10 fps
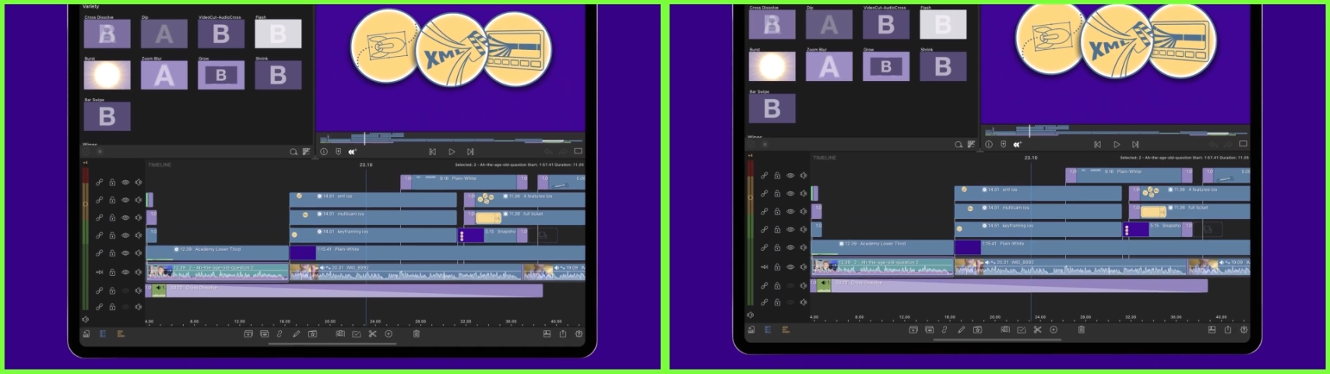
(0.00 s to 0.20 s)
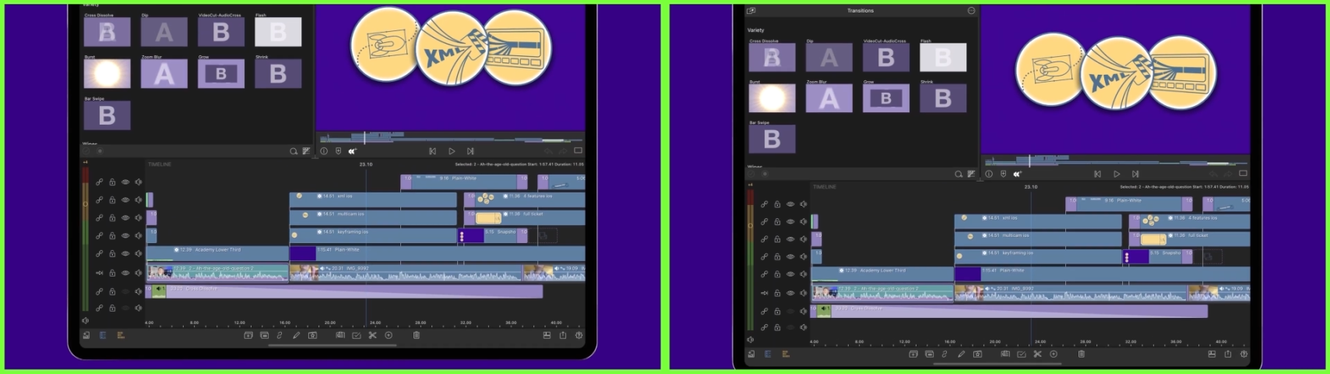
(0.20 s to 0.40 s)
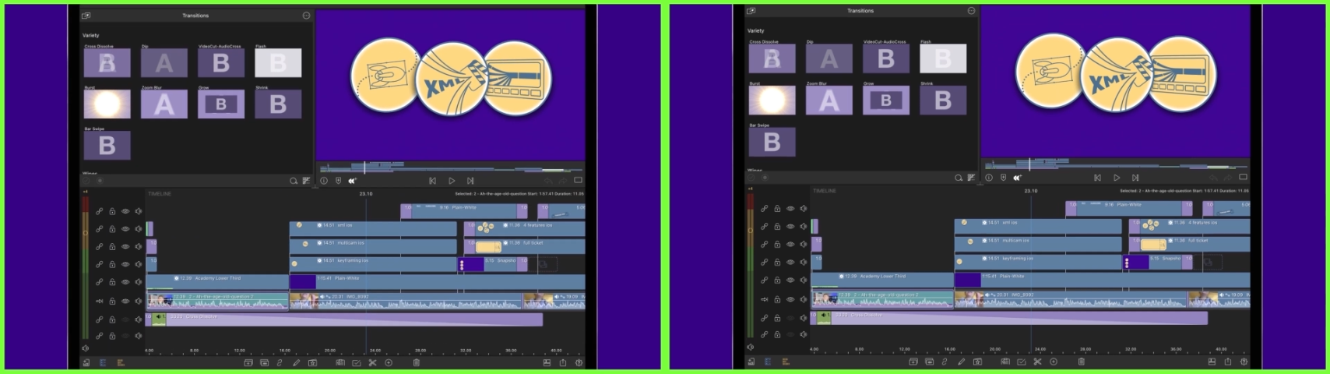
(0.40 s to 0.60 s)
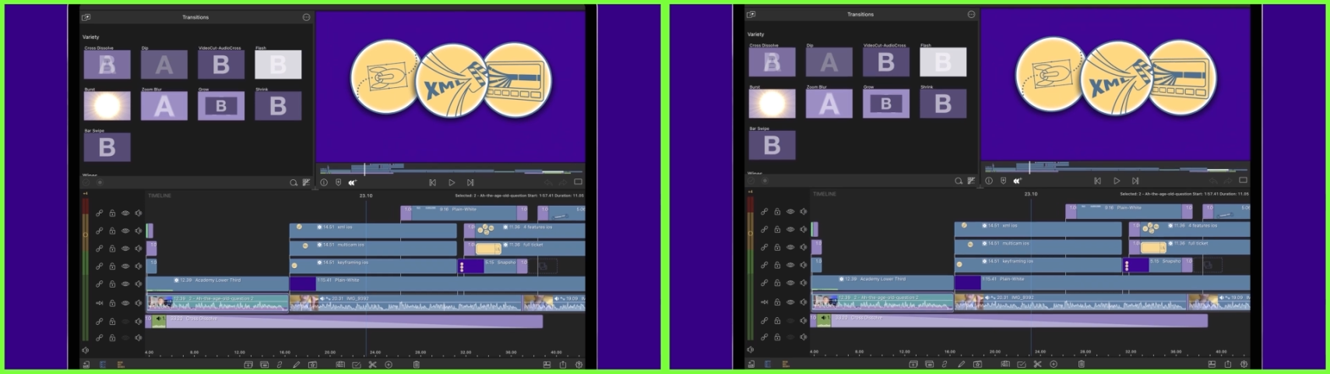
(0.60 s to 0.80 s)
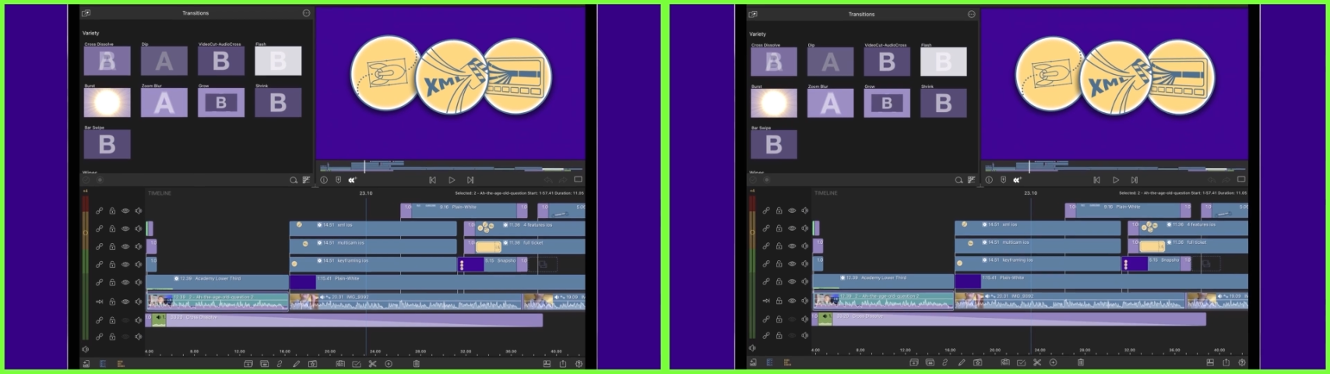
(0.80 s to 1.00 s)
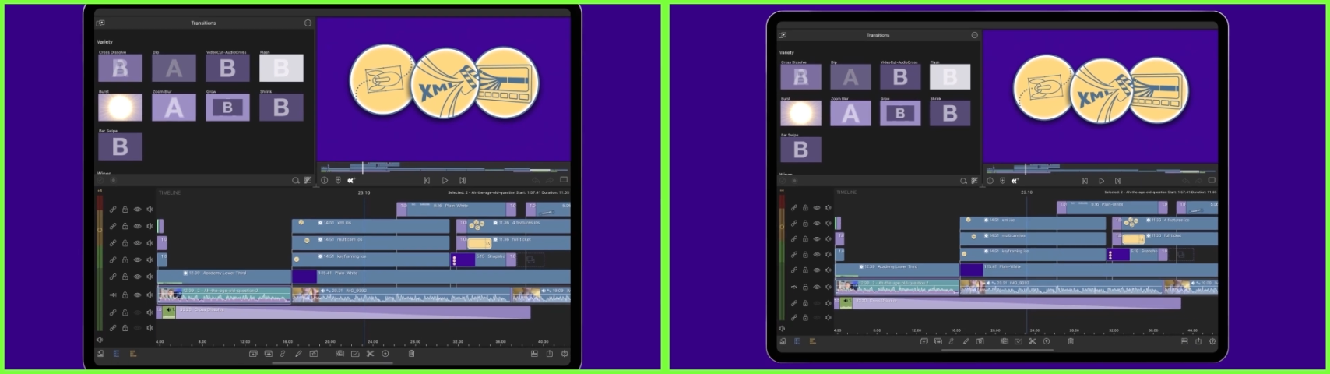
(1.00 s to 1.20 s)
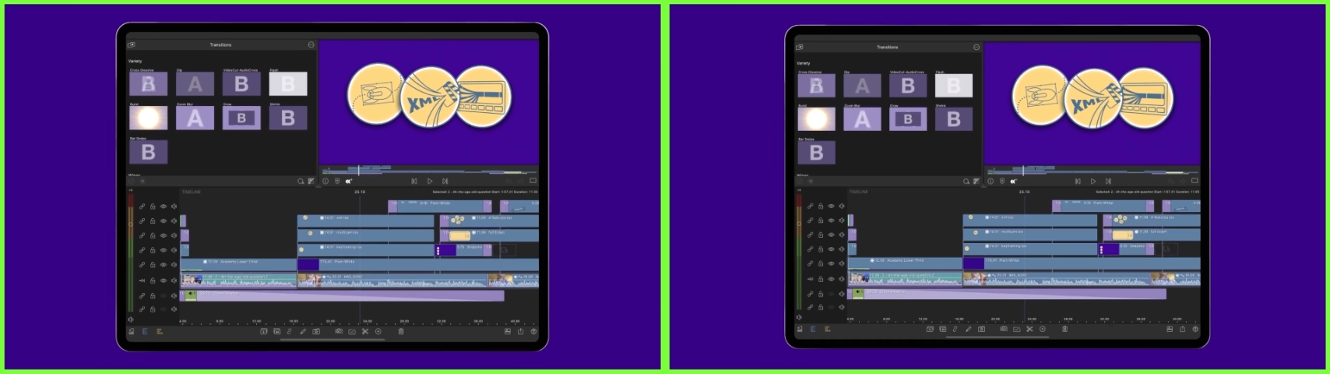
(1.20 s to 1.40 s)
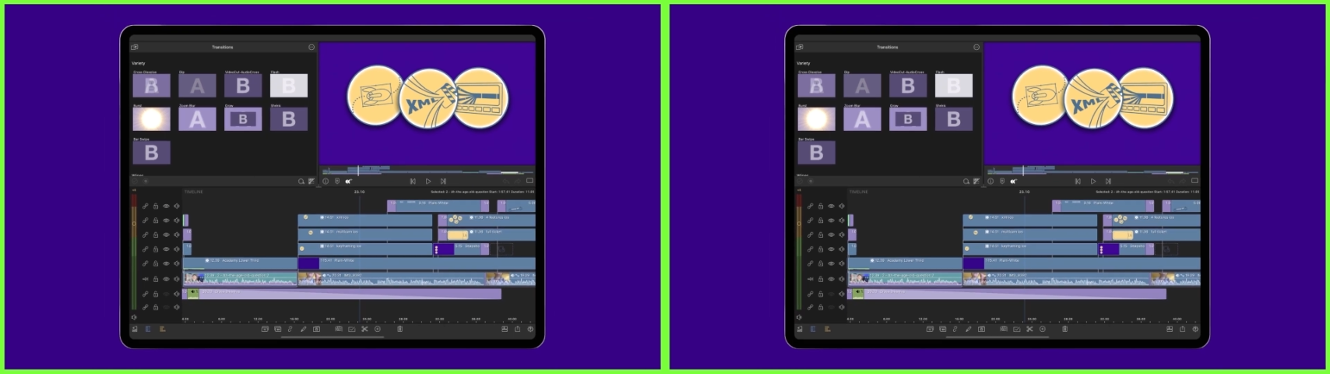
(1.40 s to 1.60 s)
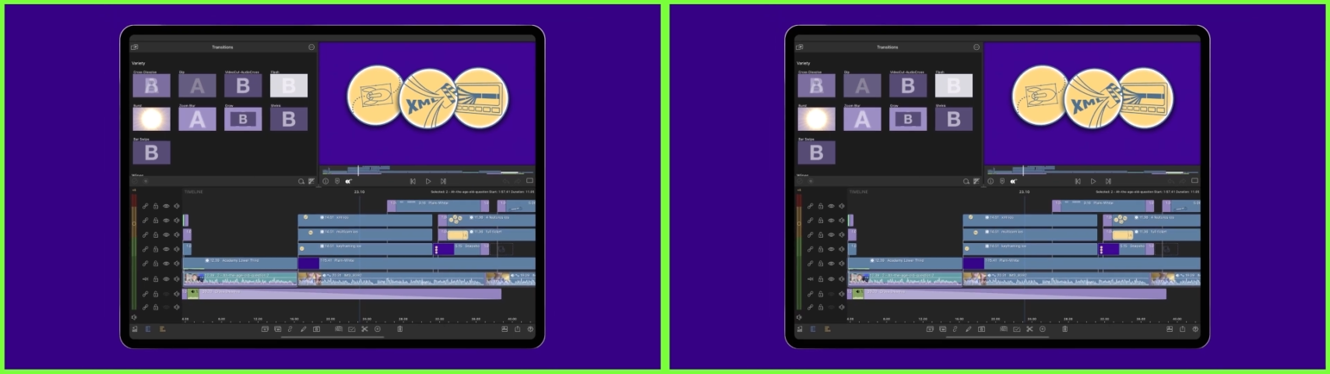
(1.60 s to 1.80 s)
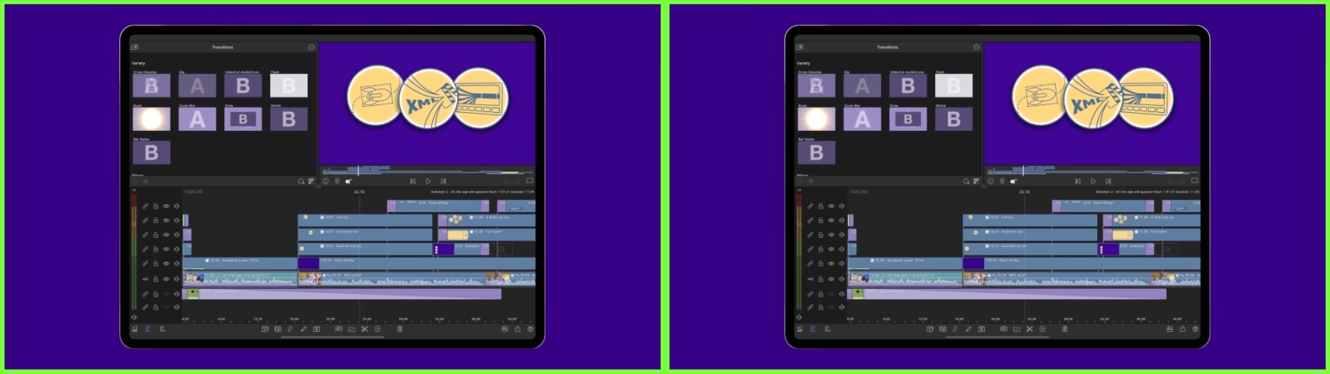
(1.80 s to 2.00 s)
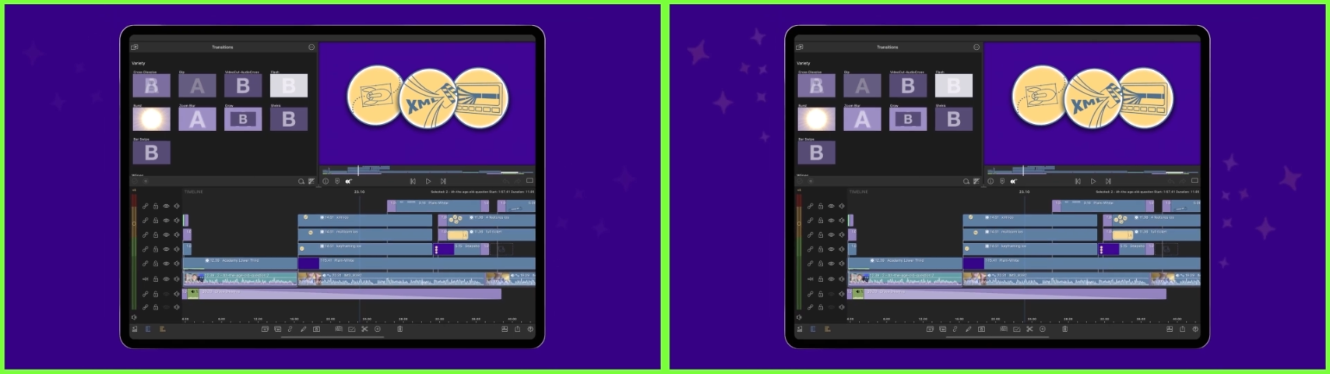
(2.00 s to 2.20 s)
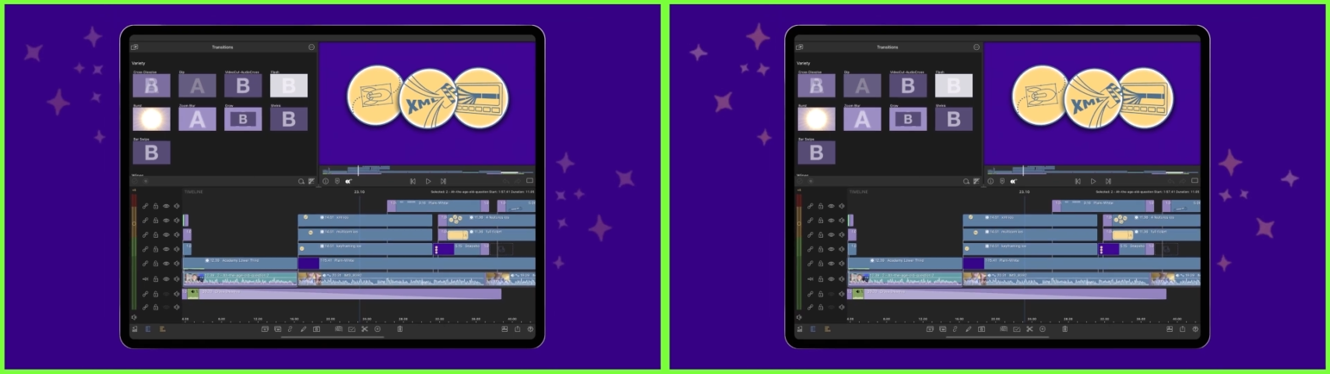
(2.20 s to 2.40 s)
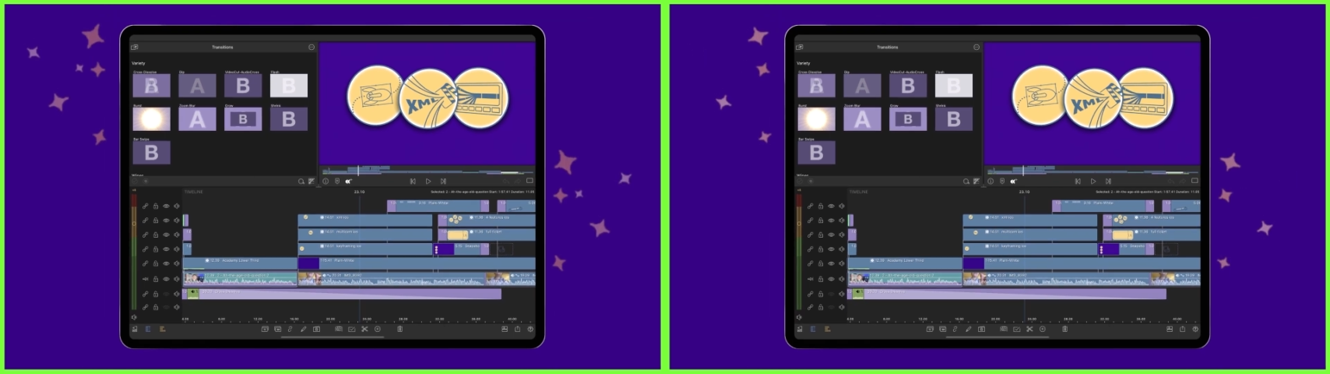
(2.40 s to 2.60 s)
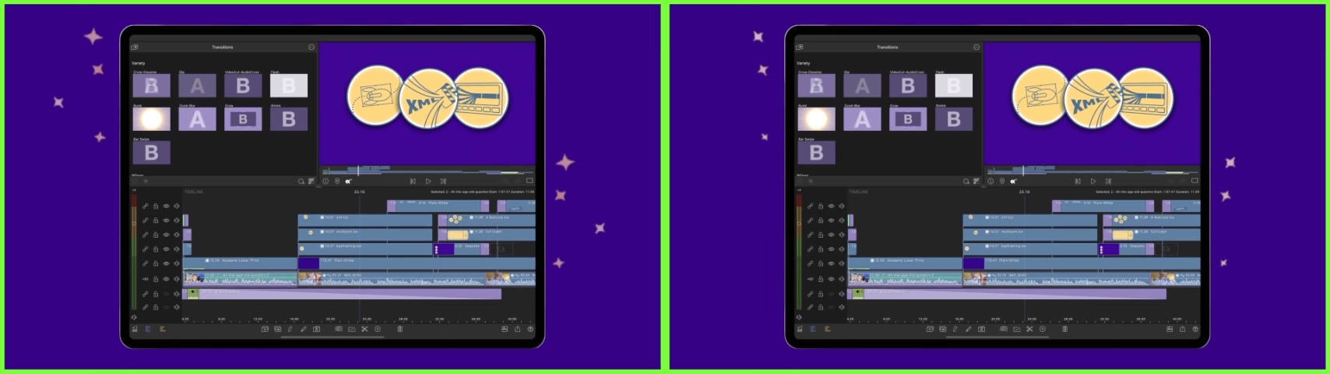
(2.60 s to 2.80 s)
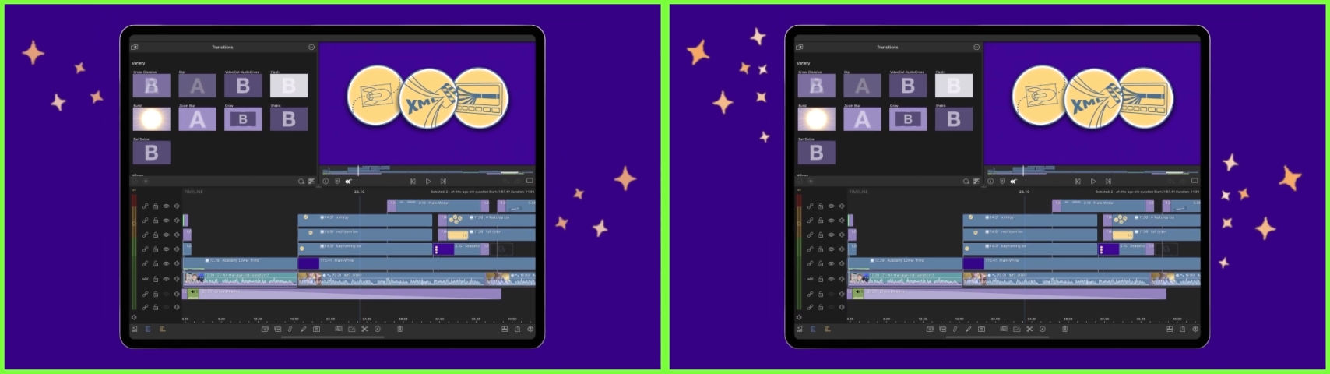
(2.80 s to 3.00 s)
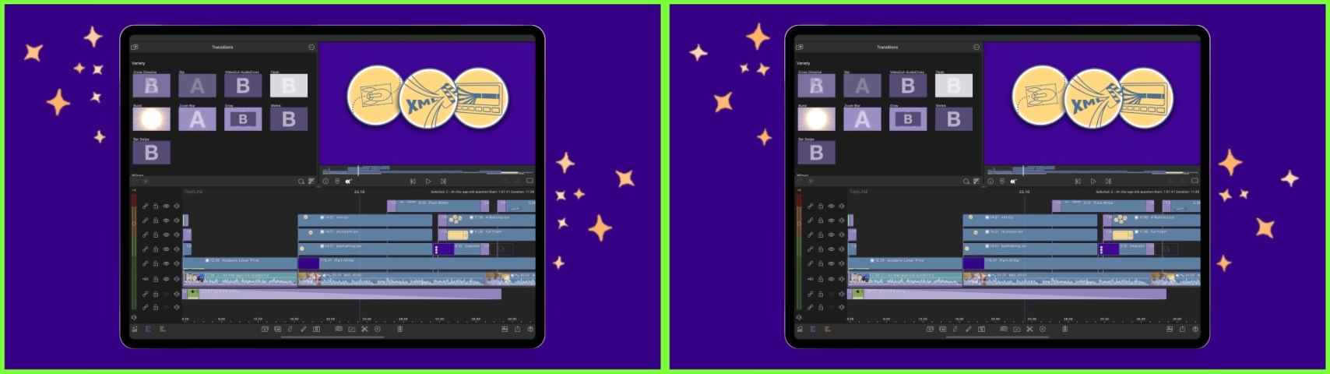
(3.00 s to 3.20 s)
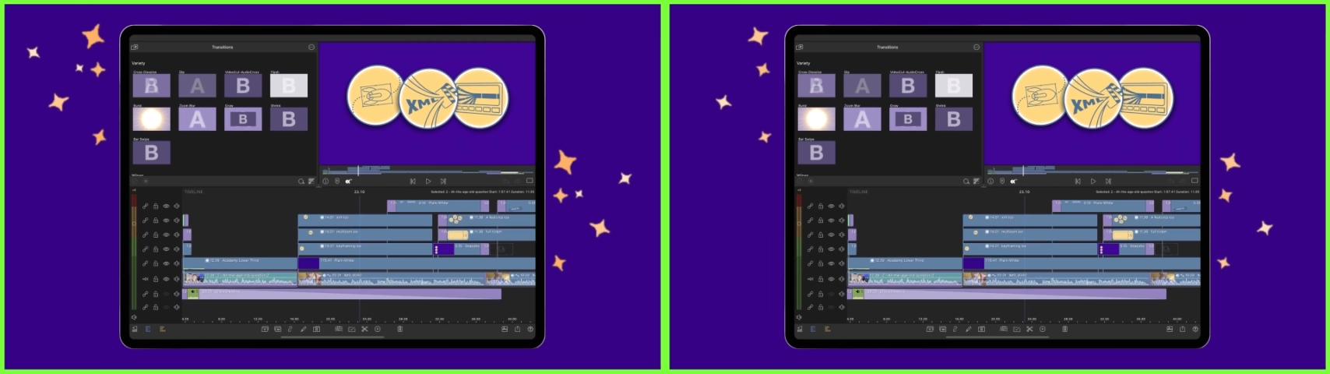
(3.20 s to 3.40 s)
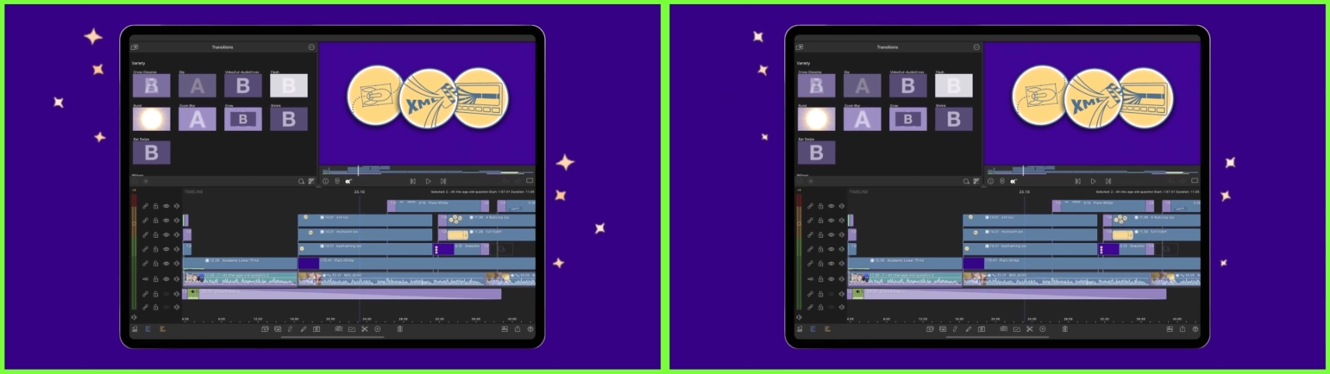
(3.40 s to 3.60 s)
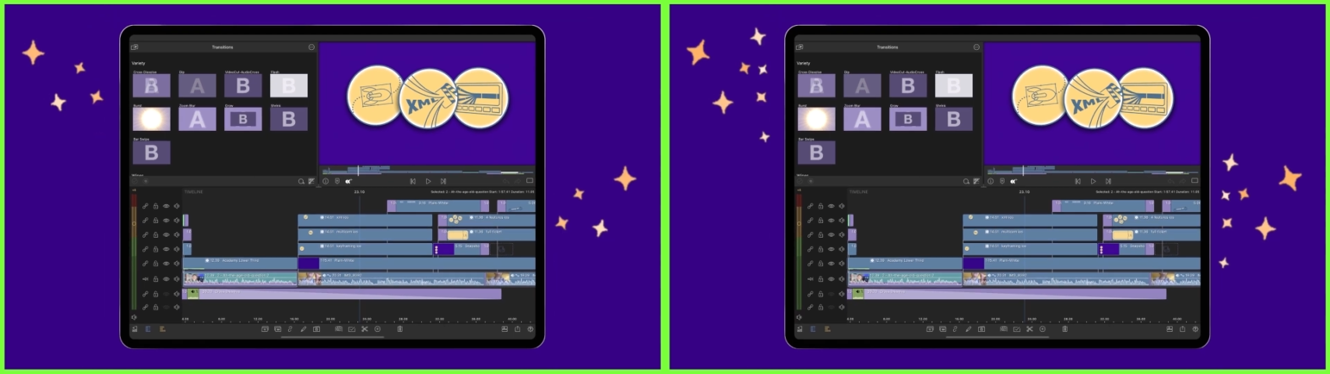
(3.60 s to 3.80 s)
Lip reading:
[unreadable: no face in view]